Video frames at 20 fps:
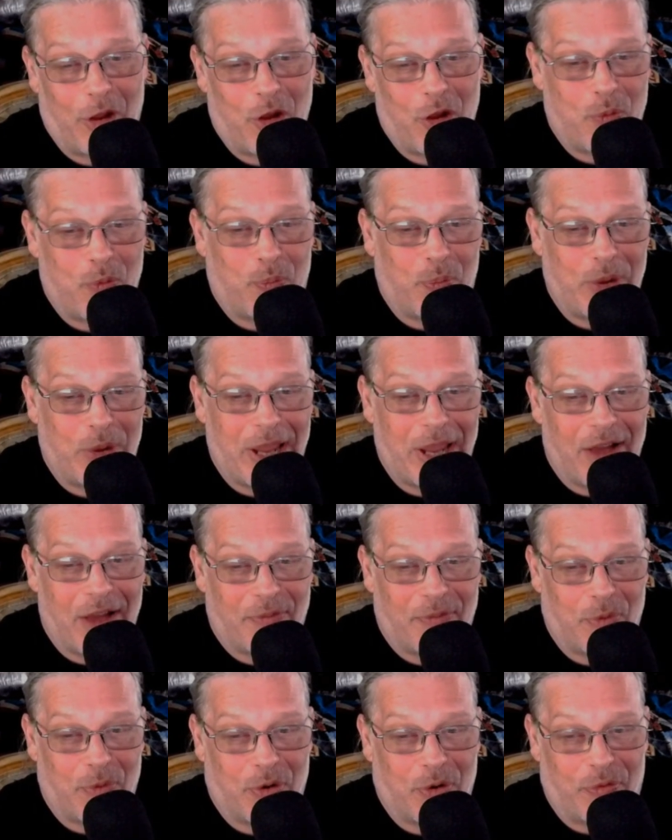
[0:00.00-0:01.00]
Hope We
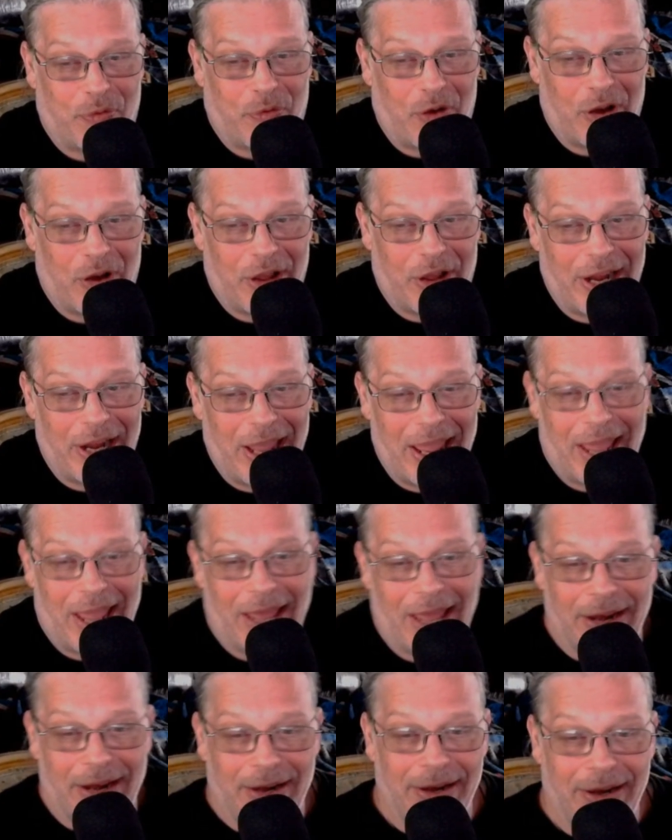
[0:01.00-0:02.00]
Have More Fun,
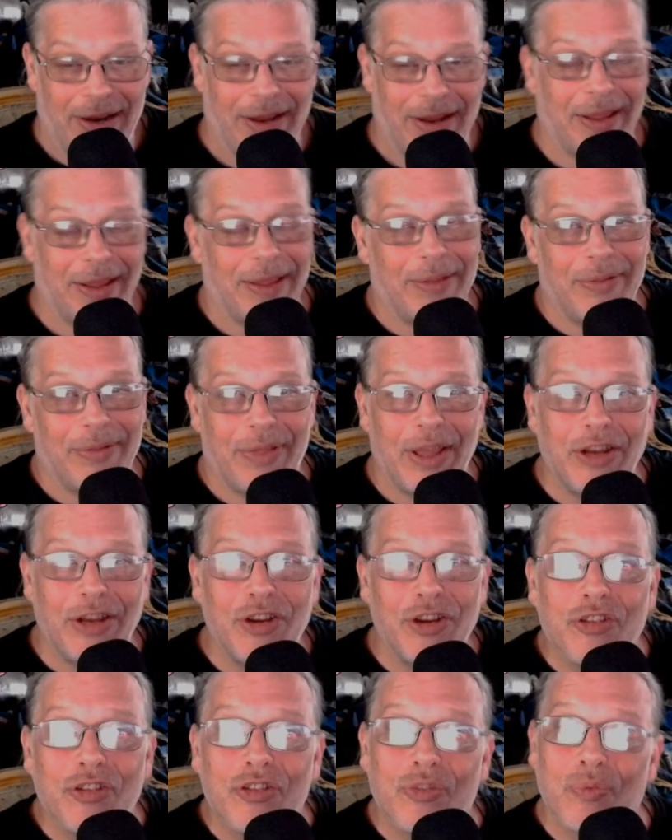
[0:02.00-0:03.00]
and
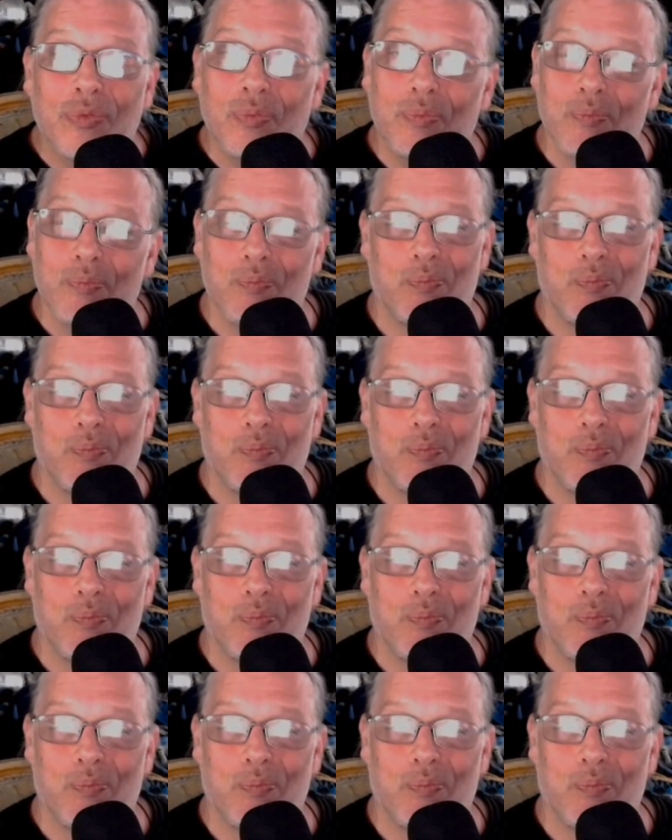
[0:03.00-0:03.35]
they just